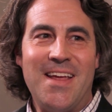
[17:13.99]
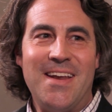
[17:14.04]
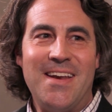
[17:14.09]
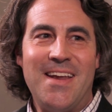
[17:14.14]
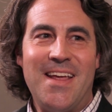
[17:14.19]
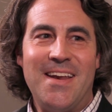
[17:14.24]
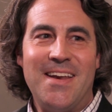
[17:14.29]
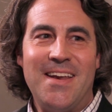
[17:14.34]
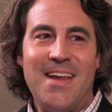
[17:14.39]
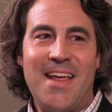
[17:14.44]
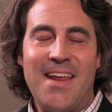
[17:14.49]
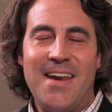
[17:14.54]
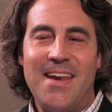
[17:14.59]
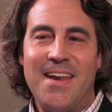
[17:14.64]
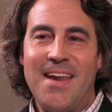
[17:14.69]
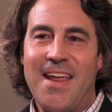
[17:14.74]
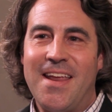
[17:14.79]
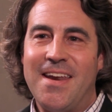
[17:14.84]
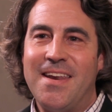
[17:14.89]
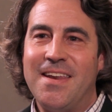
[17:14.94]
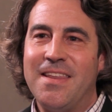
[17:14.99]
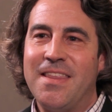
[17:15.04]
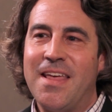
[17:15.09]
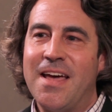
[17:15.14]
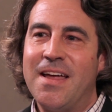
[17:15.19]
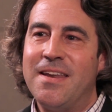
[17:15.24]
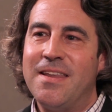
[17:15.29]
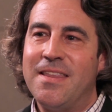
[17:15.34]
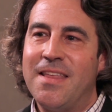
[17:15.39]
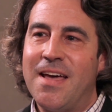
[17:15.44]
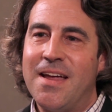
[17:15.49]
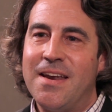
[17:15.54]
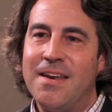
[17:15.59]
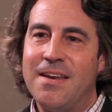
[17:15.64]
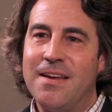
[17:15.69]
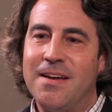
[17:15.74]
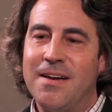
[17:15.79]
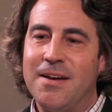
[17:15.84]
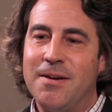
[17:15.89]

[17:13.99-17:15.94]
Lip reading: And that